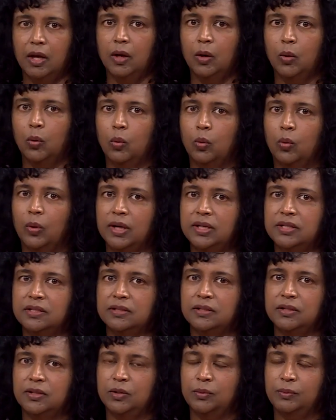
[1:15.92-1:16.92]
What
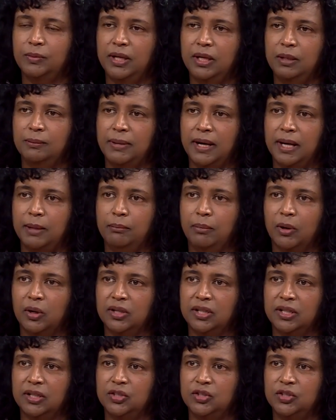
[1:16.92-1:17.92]
do you mean by
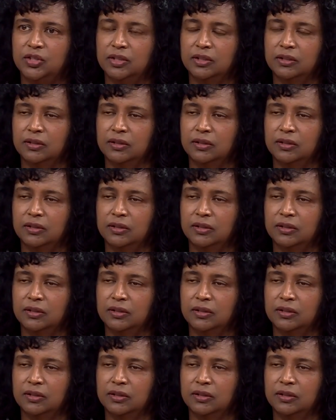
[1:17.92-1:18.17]
bondage?